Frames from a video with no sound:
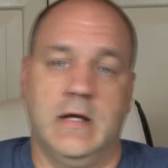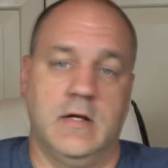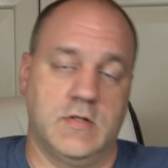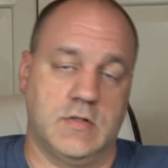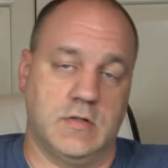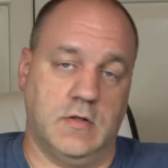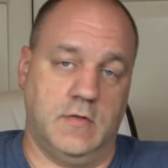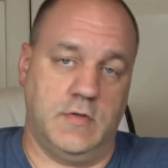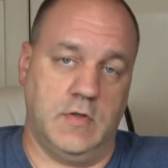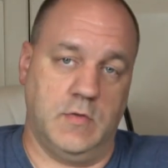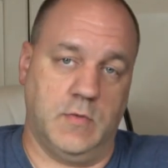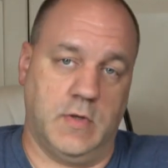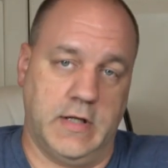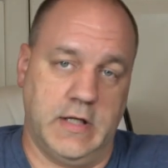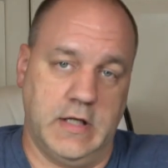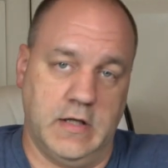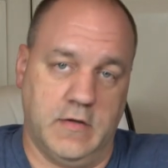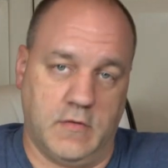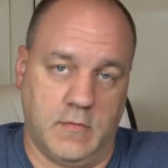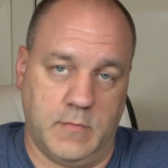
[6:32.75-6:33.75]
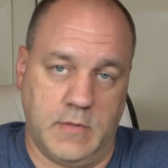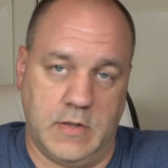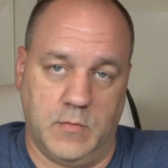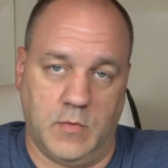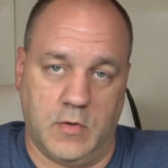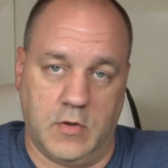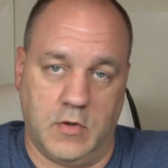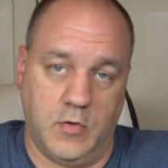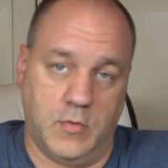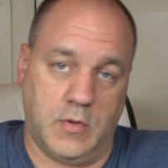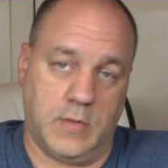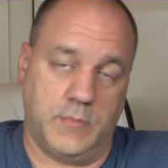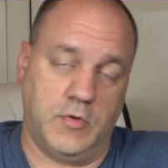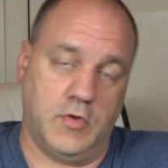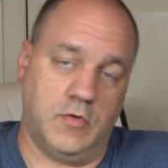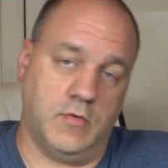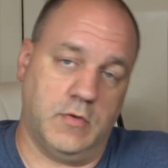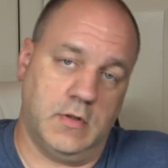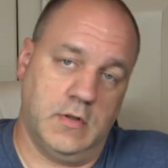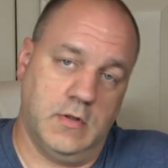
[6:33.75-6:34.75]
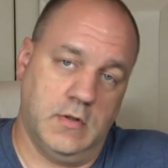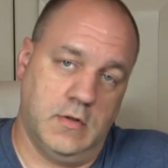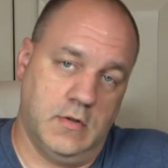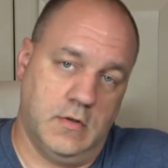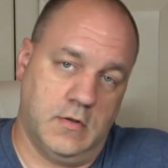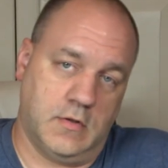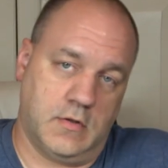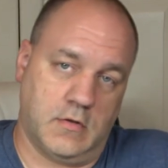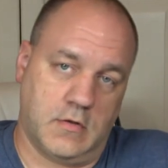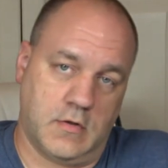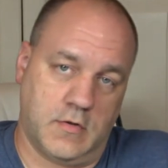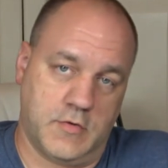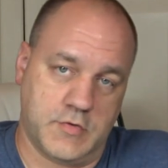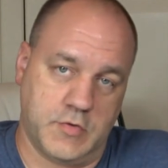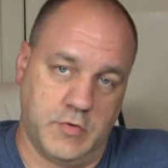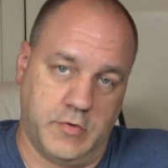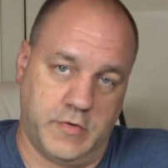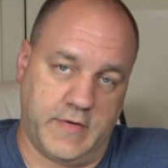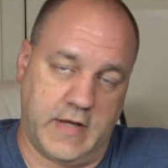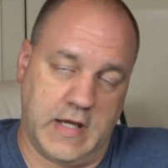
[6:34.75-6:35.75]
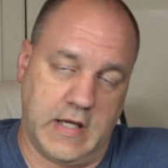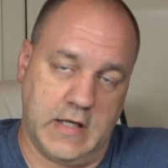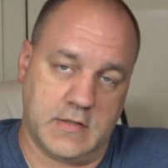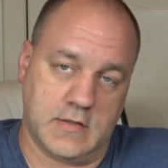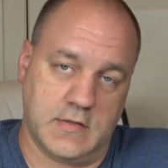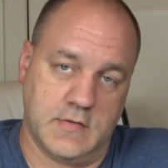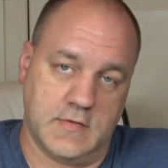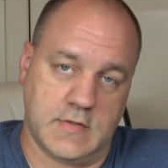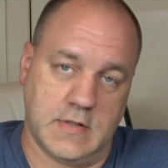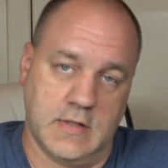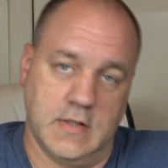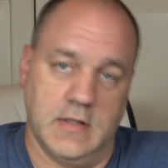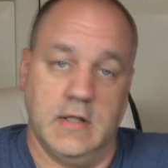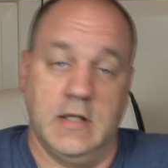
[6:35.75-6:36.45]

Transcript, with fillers: So if you want to hear from me and want to know what I'm doing, turn on those notifications.